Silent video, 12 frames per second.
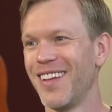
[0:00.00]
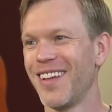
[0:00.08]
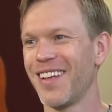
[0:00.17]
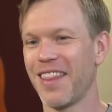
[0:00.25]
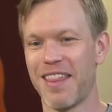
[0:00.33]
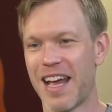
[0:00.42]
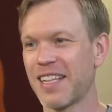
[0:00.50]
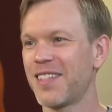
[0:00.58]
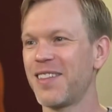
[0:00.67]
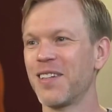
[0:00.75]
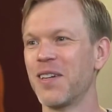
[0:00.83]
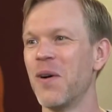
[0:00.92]
That's
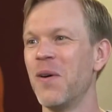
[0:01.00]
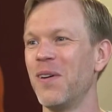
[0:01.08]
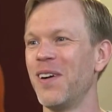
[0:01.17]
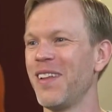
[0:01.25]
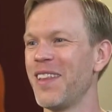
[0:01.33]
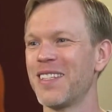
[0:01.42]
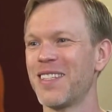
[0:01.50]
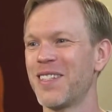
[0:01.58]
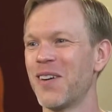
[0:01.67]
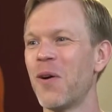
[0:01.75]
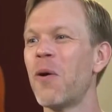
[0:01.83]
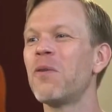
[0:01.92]
the goal. That's
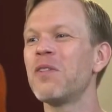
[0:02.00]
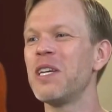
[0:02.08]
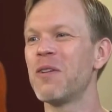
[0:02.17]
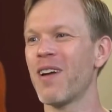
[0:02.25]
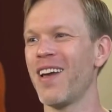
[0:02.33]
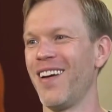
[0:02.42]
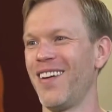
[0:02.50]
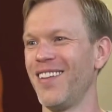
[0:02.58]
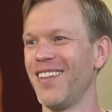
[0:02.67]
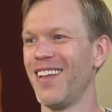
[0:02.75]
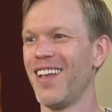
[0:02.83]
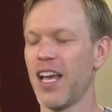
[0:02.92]
the holy grail.
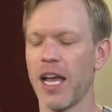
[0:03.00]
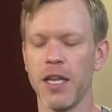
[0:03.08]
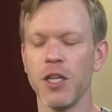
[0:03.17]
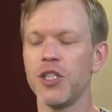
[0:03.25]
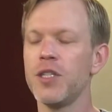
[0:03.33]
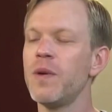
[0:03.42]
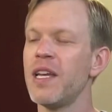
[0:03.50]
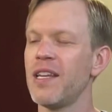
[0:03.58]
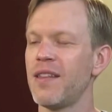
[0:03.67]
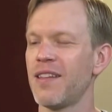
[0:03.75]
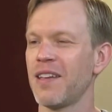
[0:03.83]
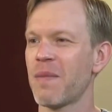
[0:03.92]
I didn't do
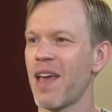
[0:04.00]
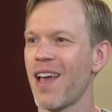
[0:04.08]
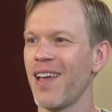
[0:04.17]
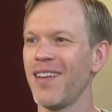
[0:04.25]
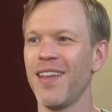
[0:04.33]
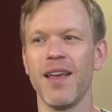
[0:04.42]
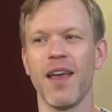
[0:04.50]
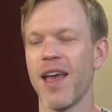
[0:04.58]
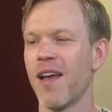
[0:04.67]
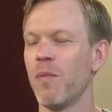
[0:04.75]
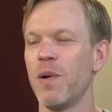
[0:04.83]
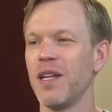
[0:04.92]
anything, man.
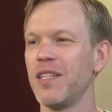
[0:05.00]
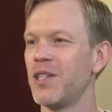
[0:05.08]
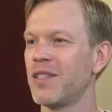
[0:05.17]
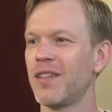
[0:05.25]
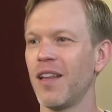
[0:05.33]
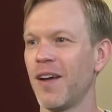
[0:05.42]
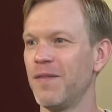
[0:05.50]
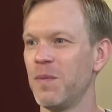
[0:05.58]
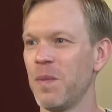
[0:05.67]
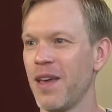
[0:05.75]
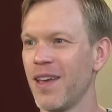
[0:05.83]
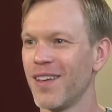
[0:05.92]
Everybody just loves
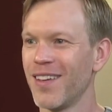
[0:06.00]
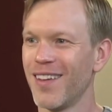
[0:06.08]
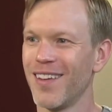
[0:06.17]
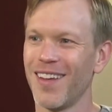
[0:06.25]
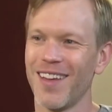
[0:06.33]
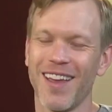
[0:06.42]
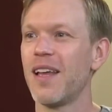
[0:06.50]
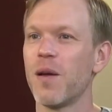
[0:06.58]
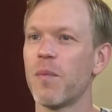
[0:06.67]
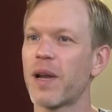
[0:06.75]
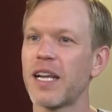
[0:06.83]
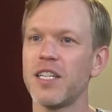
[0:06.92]
me. Yep.
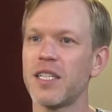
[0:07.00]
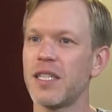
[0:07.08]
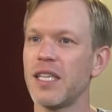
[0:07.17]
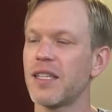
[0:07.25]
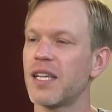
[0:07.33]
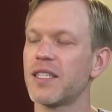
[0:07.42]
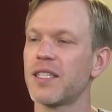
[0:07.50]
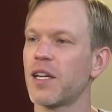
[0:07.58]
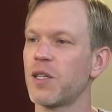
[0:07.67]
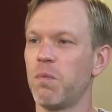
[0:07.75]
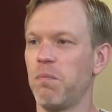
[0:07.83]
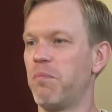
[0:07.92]
But I just think that's
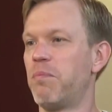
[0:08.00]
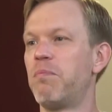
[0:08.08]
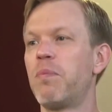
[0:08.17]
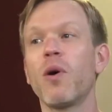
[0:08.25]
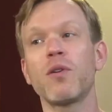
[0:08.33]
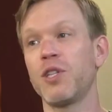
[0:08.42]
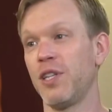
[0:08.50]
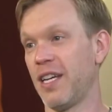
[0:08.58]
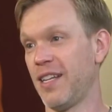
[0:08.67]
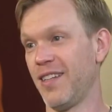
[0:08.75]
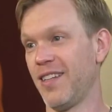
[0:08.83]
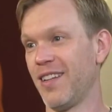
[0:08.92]
such
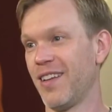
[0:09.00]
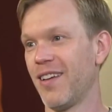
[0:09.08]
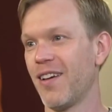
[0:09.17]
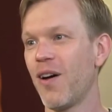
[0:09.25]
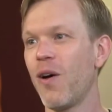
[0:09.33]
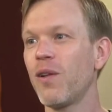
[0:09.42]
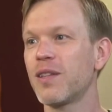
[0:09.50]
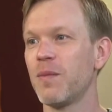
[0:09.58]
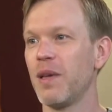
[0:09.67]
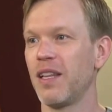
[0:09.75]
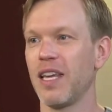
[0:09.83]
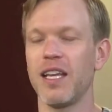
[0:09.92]
bullshit. Yeah, absolutely.
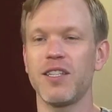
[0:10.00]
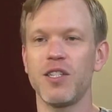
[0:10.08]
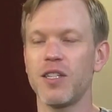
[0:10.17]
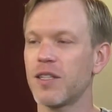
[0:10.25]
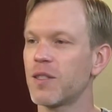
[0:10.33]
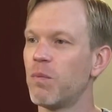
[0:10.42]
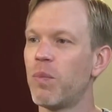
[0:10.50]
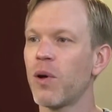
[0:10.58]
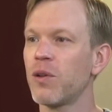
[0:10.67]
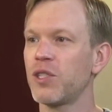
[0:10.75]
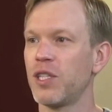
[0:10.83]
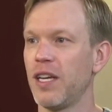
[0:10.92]
Ultimately, it's just
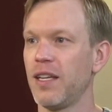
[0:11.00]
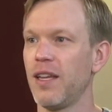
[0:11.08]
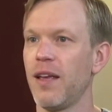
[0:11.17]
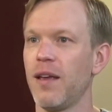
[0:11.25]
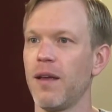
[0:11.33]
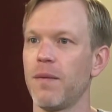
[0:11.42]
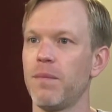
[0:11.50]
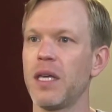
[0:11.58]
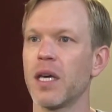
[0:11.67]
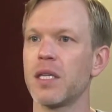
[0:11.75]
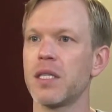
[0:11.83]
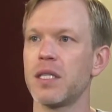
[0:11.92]
bullshit
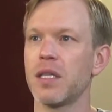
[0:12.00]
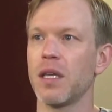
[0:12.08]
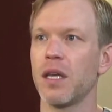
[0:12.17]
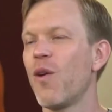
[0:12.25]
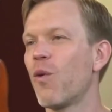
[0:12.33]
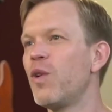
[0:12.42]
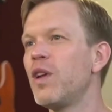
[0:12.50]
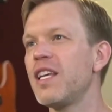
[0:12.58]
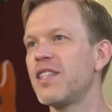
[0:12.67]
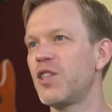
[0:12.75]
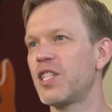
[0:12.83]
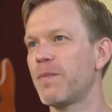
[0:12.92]
because
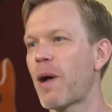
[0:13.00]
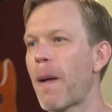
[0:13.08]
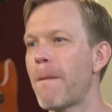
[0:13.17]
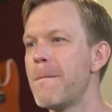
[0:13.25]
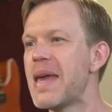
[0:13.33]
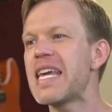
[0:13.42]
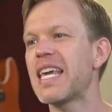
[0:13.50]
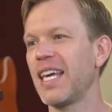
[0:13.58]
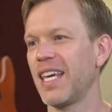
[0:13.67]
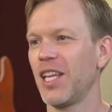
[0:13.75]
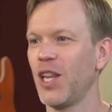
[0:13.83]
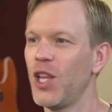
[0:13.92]
really it's just about
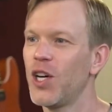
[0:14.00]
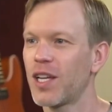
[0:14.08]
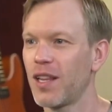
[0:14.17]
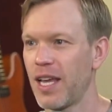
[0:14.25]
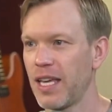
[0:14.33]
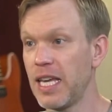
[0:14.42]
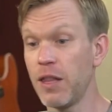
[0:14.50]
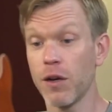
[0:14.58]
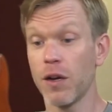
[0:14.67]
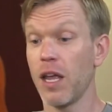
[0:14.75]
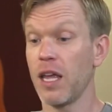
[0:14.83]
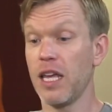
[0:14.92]
making it look like
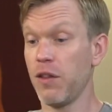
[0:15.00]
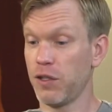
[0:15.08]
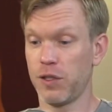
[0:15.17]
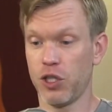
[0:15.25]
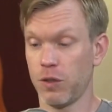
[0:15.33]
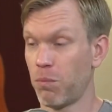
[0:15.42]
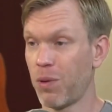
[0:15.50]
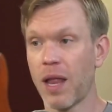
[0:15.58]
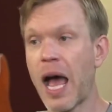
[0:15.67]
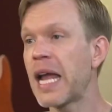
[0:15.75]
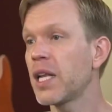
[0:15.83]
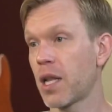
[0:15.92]
either either it's just
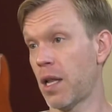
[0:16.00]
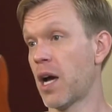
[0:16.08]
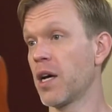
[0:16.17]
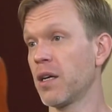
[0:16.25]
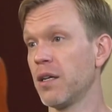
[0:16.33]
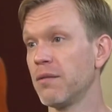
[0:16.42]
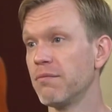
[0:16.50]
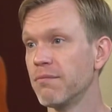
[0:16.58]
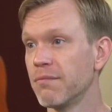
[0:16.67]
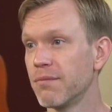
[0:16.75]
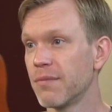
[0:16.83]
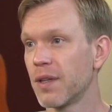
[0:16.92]
blind luck
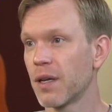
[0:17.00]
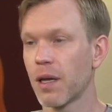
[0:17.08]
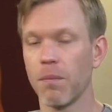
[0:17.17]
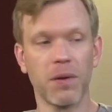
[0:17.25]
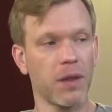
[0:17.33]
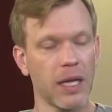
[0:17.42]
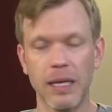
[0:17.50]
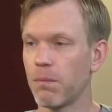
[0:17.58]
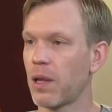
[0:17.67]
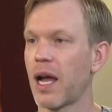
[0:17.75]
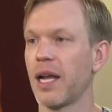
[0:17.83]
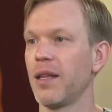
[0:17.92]
complete
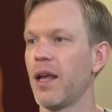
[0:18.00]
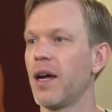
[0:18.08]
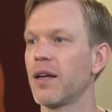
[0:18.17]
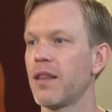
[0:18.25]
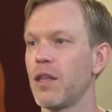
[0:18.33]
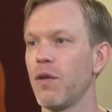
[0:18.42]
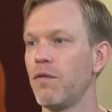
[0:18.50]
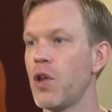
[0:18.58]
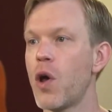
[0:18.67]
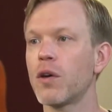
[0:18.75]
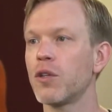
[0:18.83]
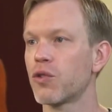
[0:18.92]
blind luck that you have
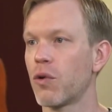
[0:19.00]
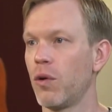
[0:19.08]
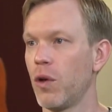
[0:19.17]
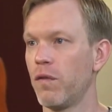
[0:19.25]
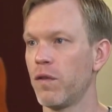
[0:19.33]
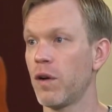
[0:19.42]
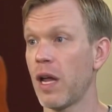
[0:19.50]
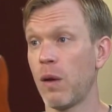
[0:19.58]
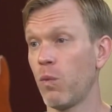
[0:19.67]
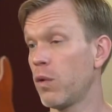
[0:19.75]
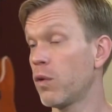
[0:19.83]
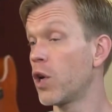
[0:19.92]
no control over
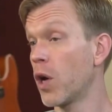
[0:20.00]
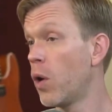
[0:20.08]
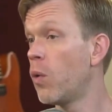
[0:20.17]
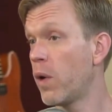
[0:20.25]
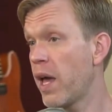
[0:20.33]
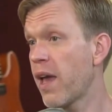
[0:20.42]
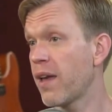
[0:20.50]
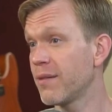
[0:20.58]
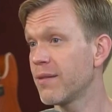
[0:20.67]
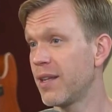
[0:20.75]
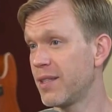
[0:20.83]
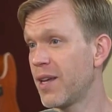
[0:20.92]
and will go away
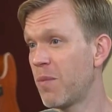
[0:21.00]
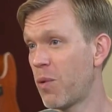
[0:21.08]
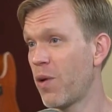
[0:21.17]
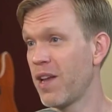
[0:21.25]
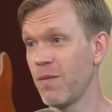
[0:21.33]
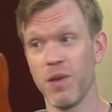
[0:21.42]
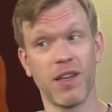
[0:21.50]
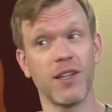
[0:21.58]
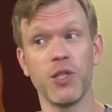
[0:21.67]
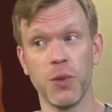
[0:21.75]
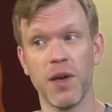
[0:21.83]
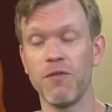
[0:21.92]
at some point
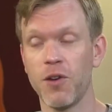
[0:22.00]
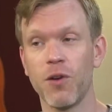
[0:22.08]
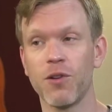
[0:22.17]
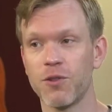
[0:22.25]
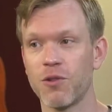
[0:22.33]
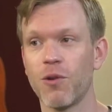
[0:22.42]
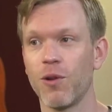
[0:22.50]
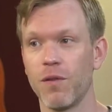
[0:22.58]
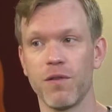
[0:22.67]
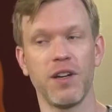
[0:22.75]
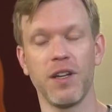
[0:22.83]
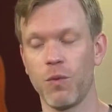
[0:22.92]
because you have no control
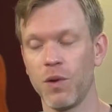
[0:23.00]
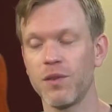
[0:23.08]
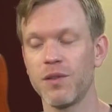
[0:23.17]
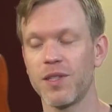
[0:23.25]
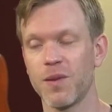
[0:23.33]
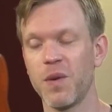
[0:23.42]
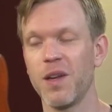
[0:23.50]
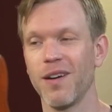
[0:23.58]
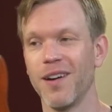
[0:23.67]
over it. It will disappear.